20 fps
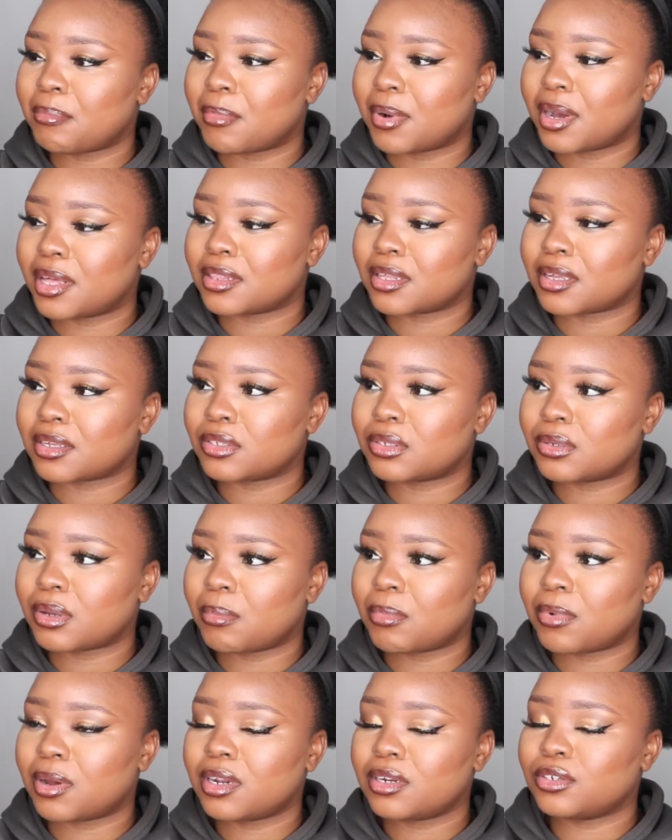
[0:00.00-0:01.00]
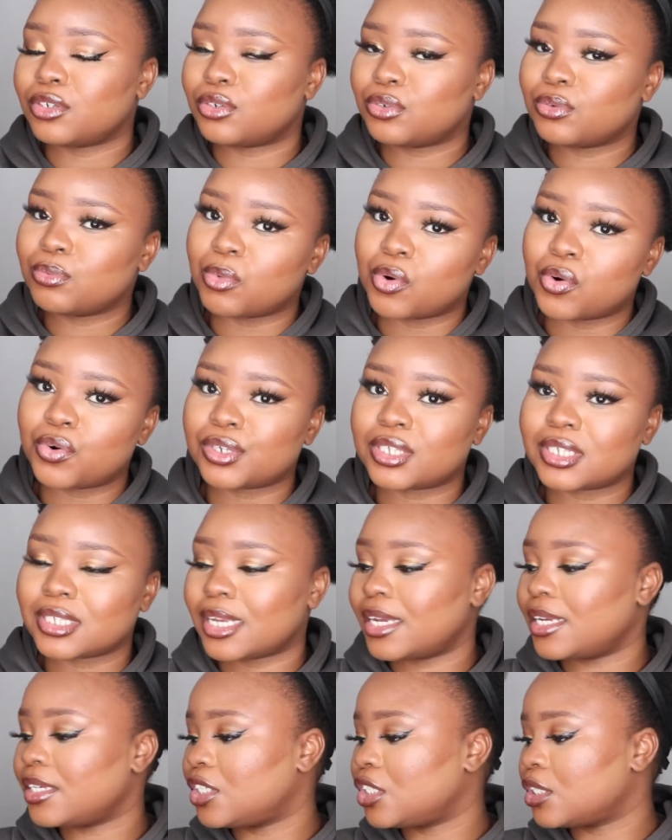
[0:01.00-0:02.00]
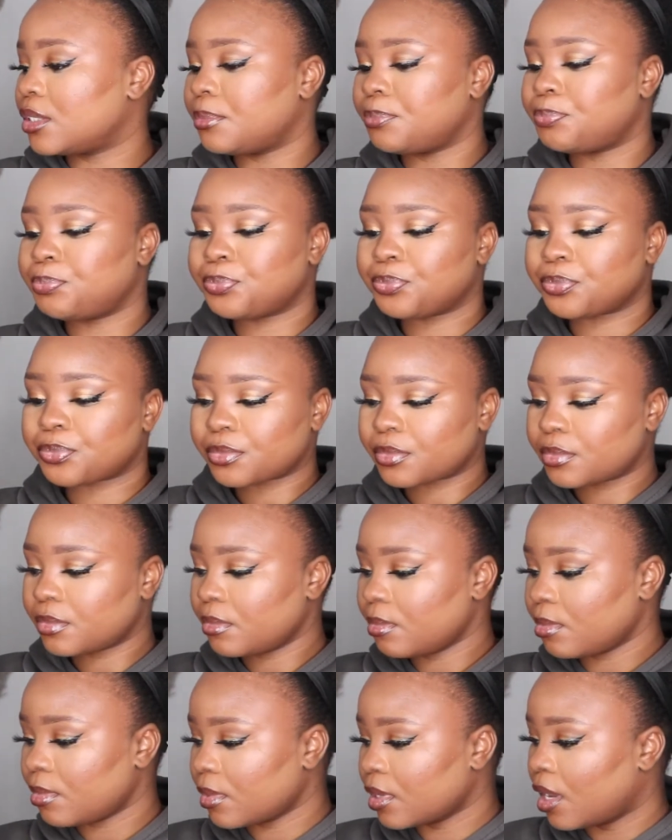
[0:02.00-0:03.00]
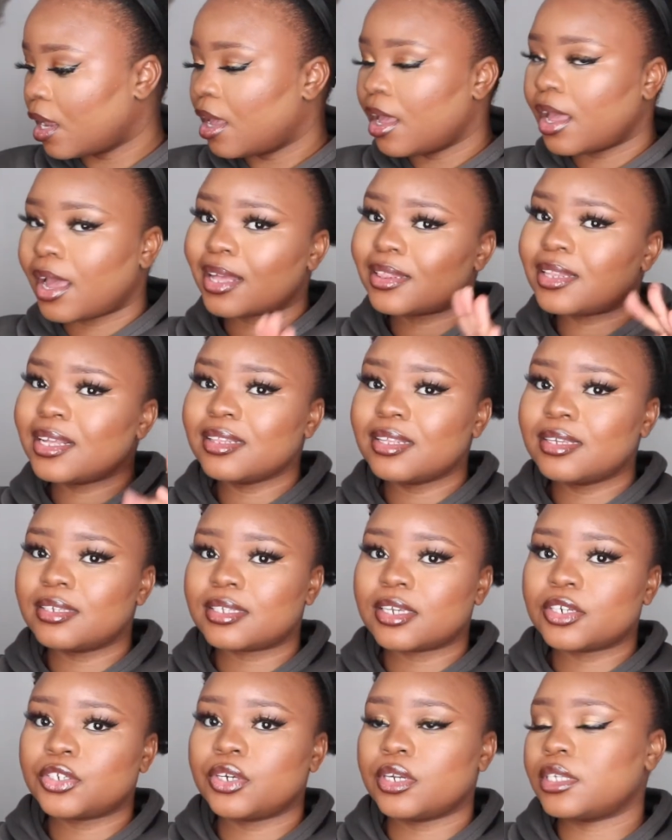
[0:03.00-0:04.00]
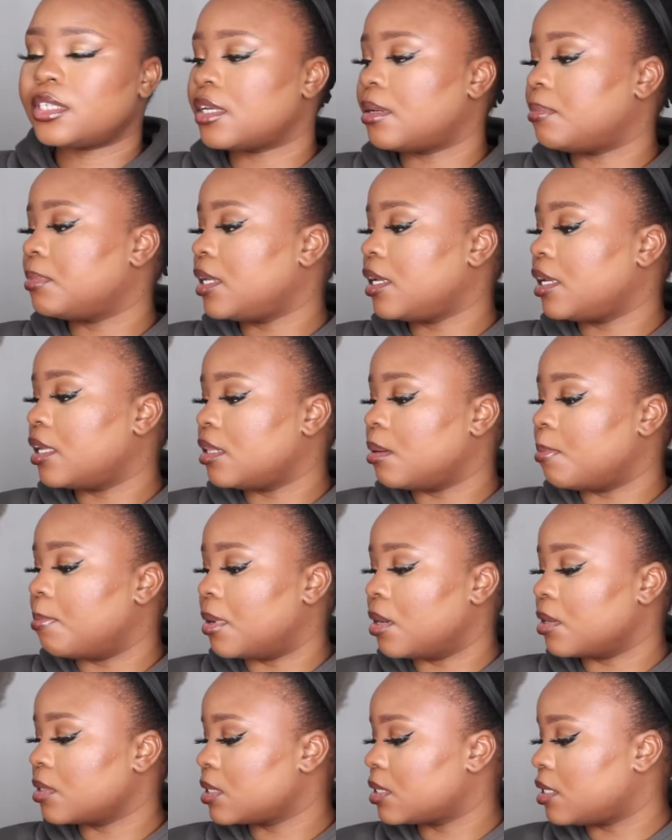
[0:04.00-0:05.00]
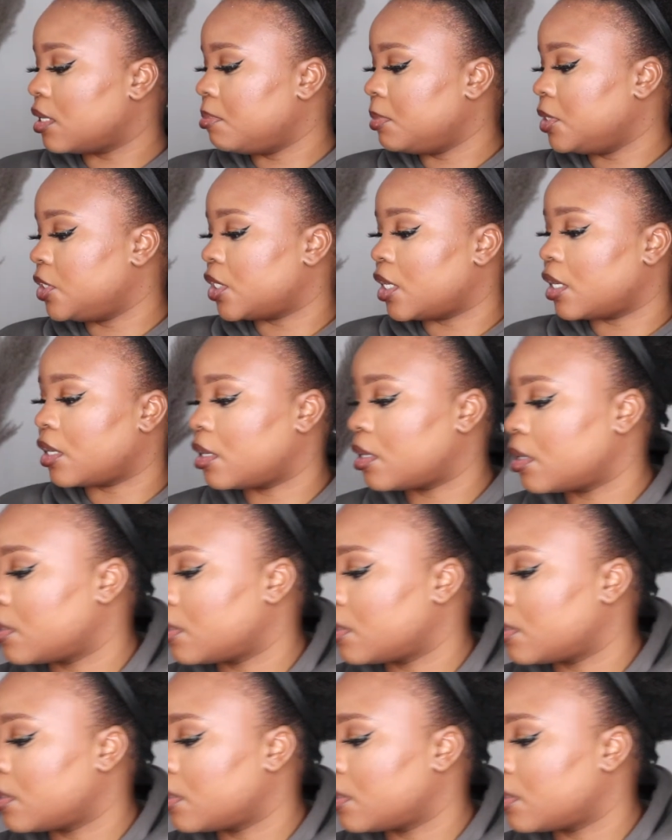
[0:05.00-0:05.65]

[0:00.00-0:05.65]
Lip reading: mother. So I'm going to do more research. I think there's actually something in the box. Let me check.